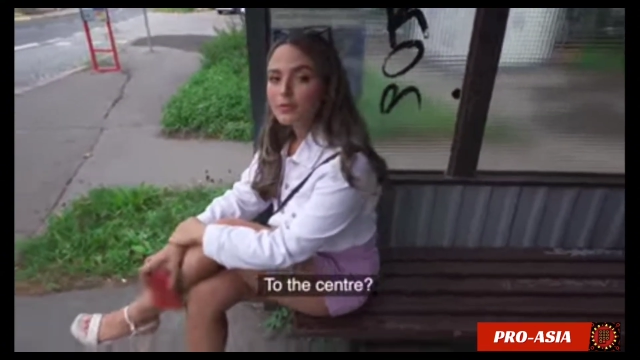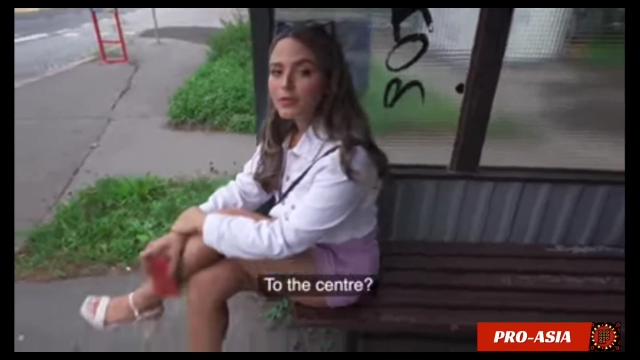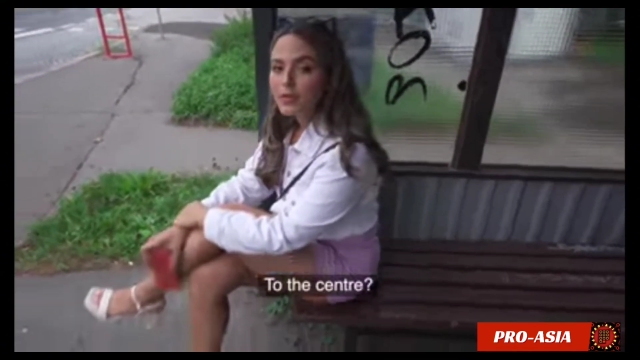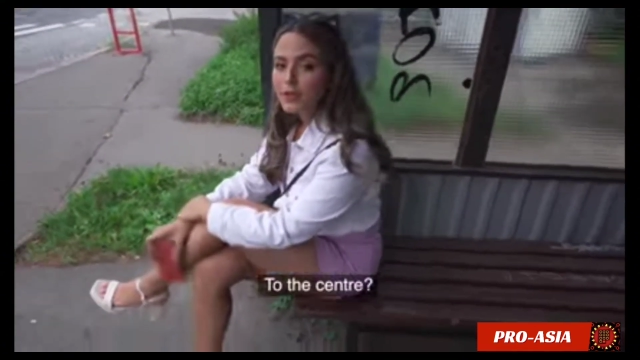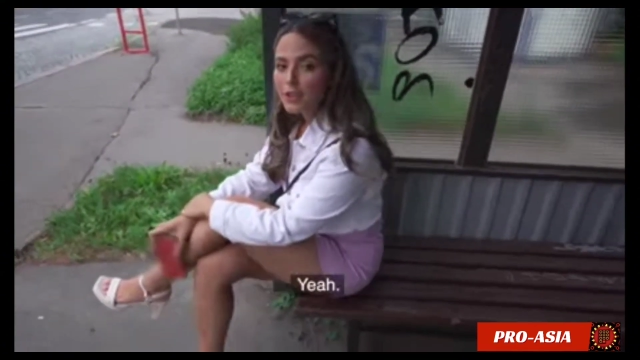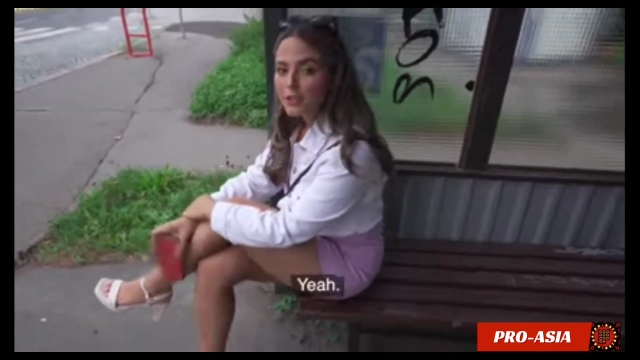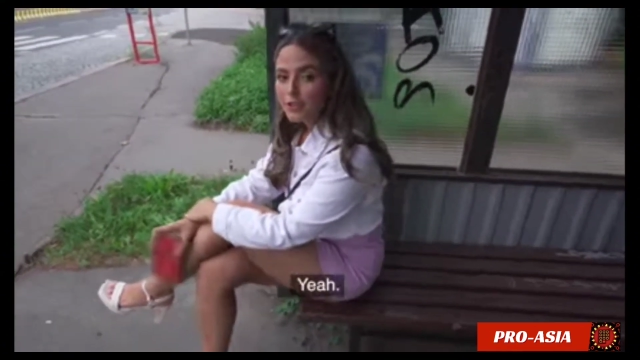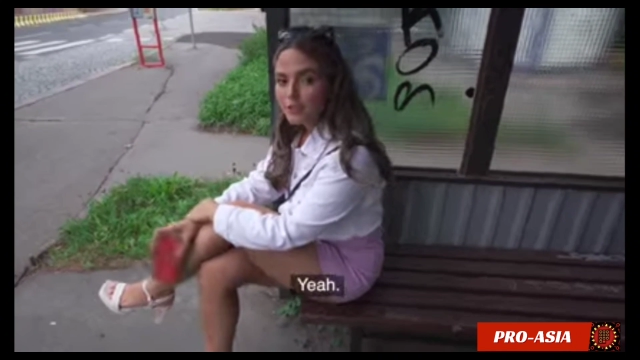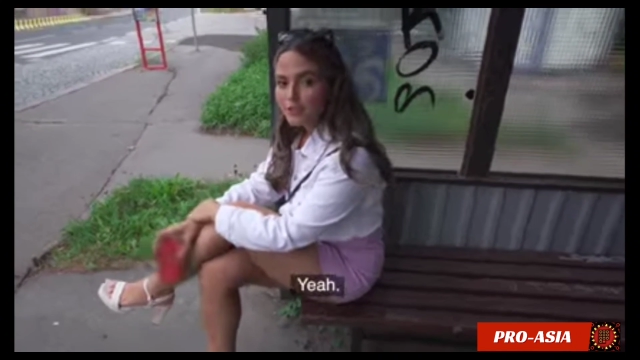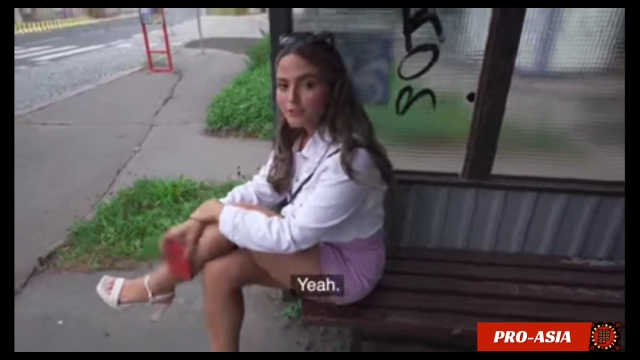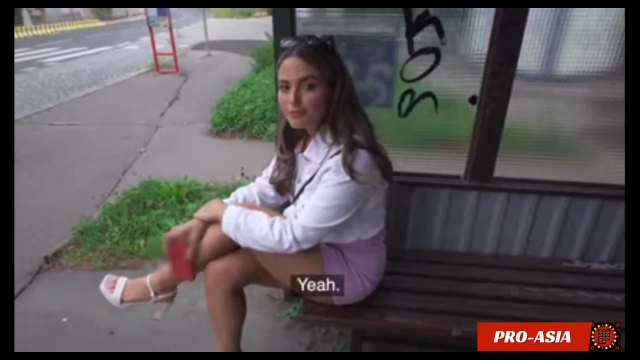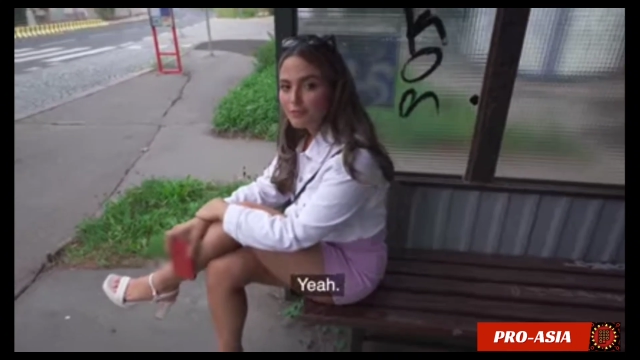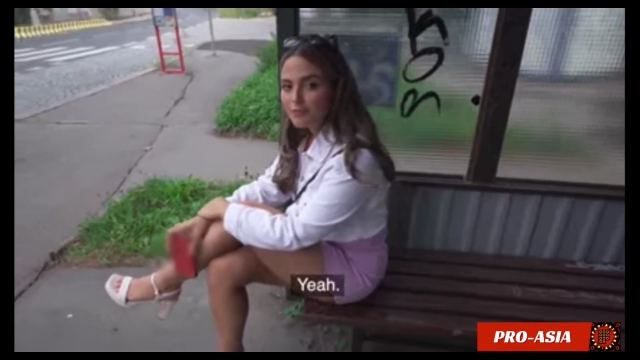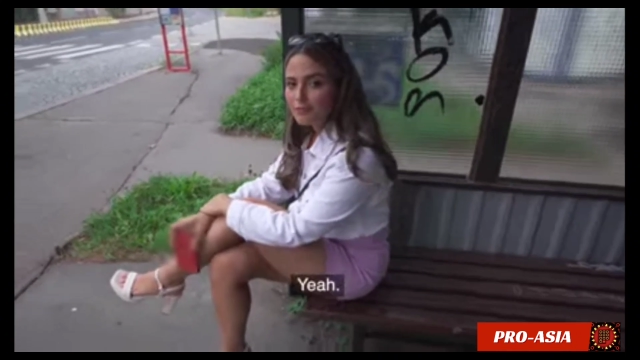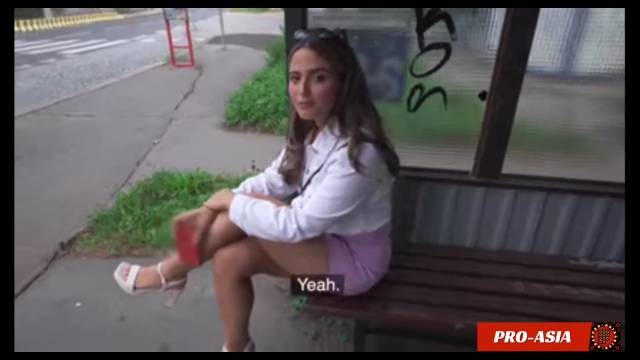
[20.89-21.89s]
Yeah.
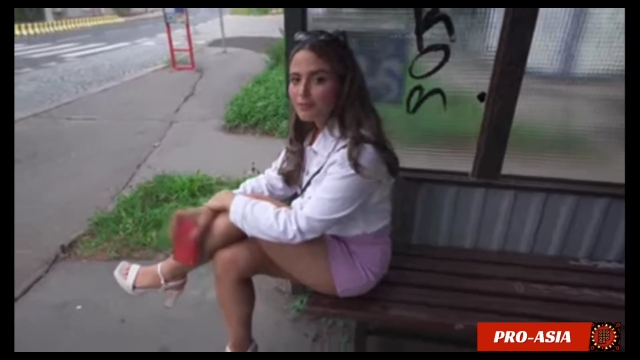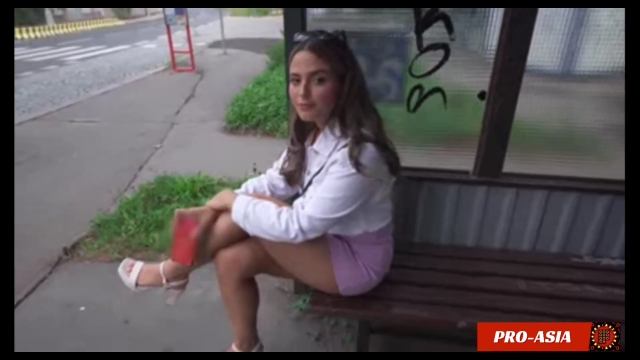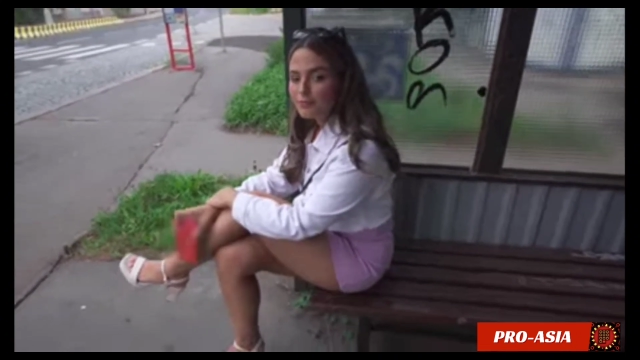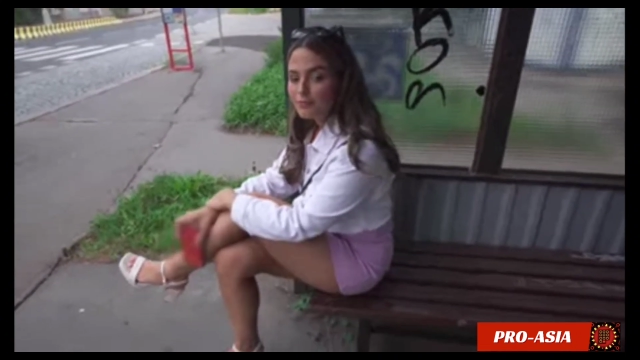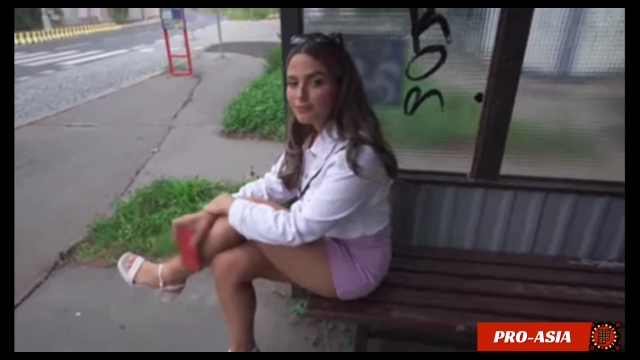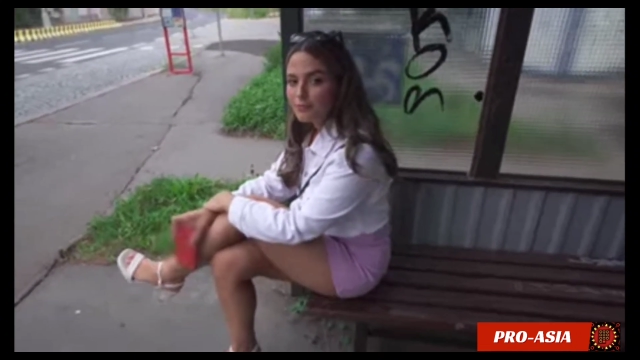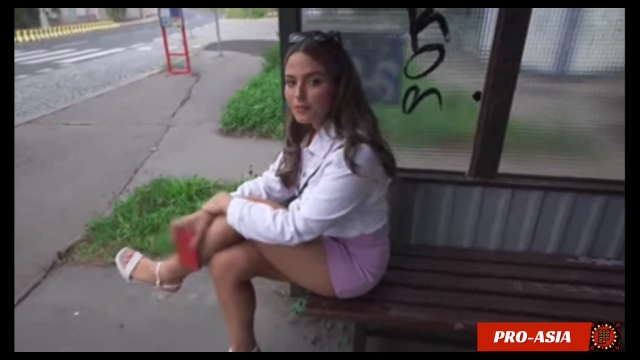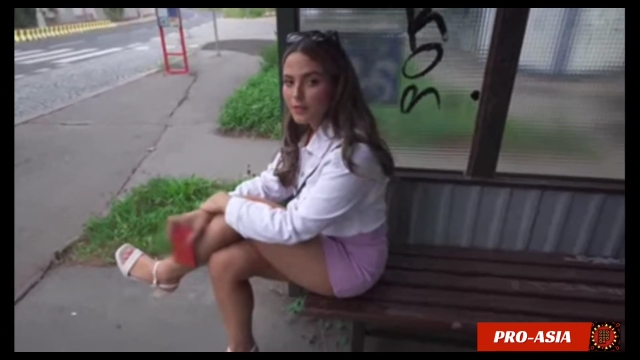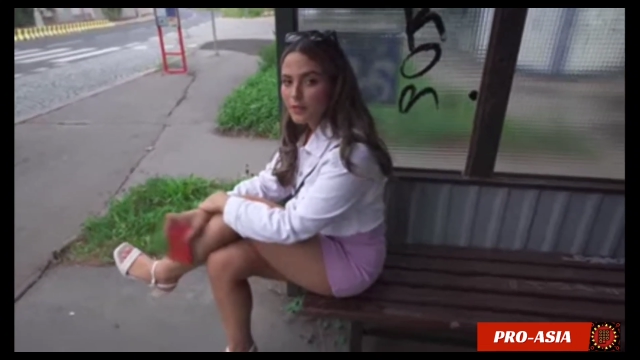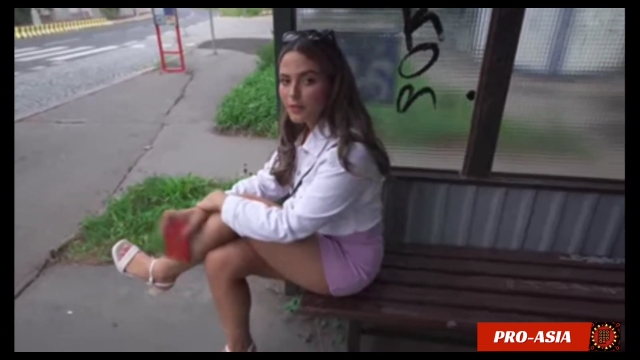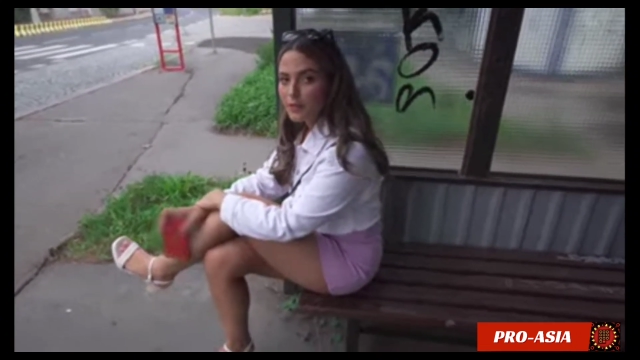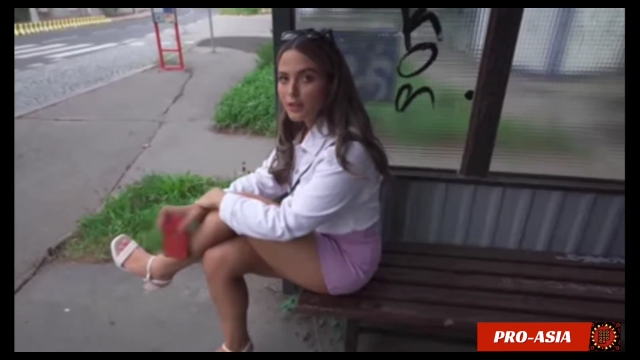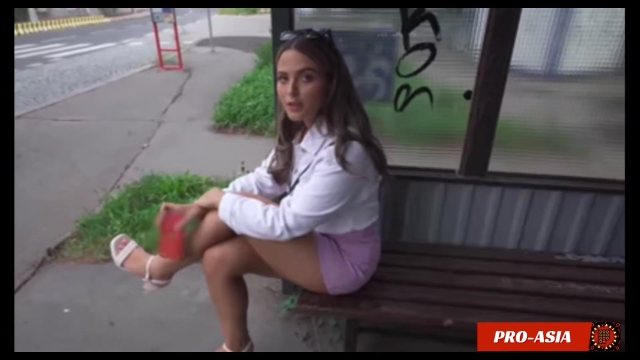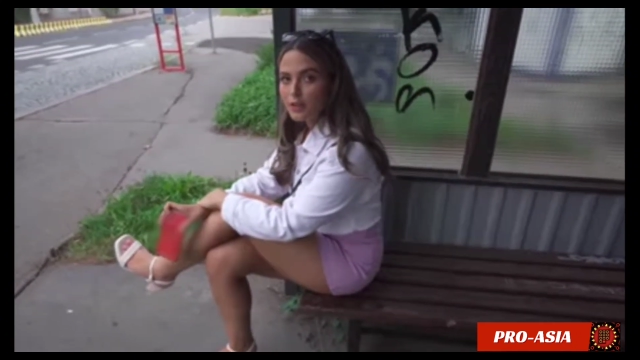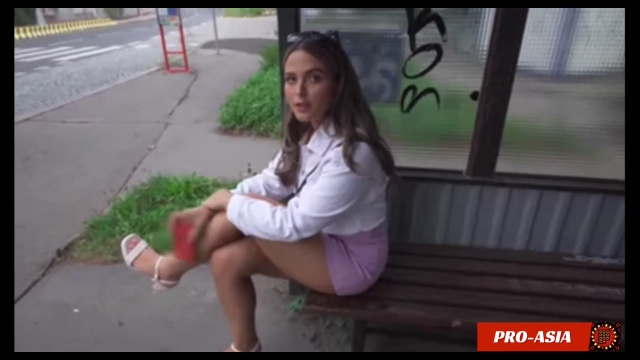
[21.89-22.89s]

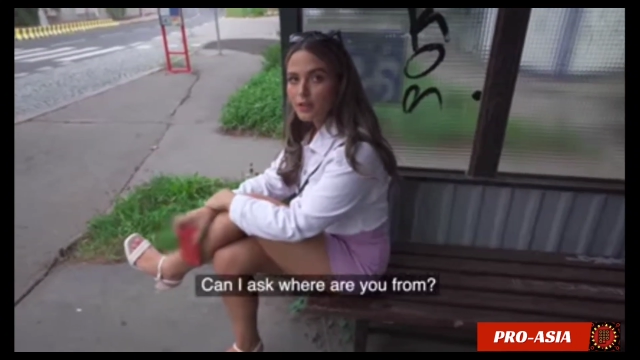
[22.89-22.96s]
Um,